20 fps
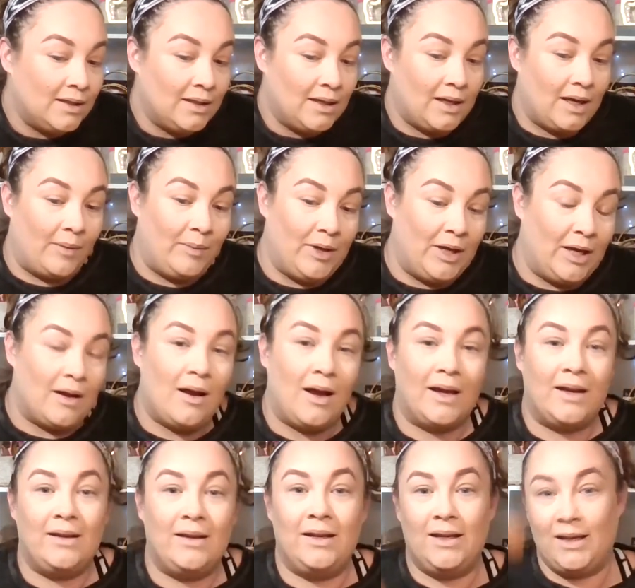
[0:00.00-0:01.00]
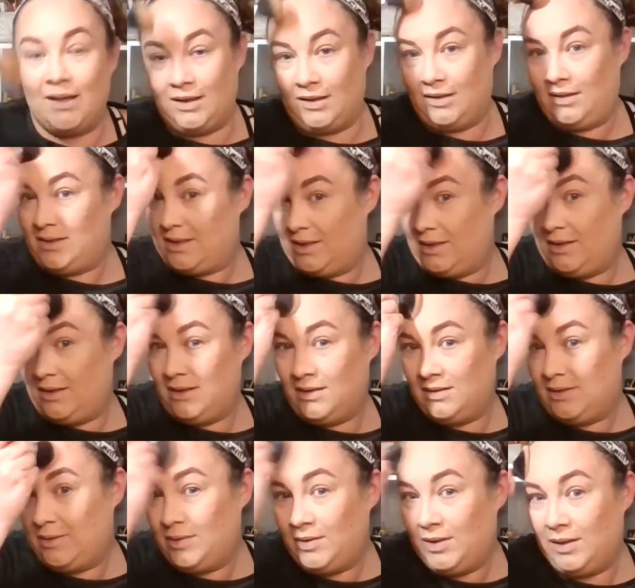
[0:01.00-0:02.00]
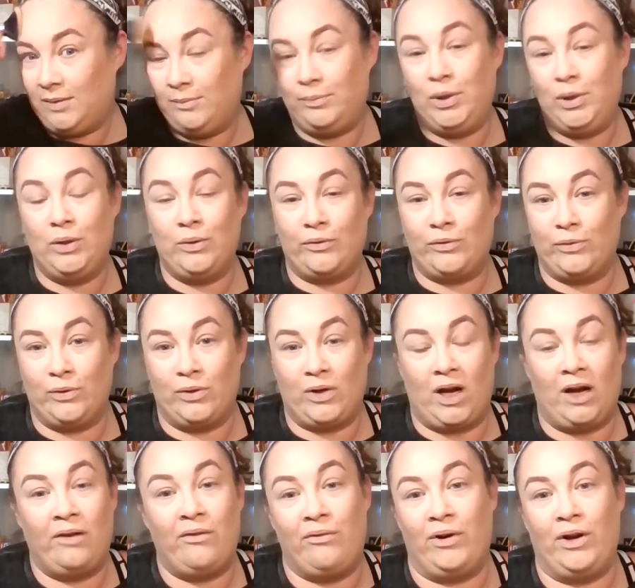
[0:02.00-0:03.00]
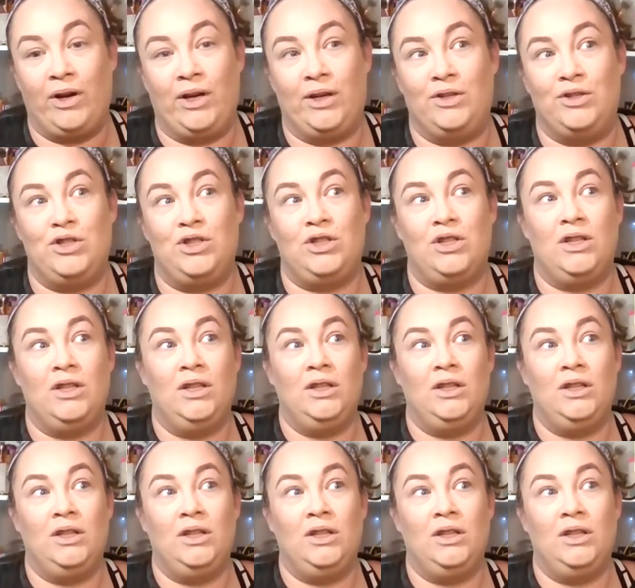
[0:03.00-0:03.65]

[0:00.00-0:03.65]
I mean, I can get beautiful coverage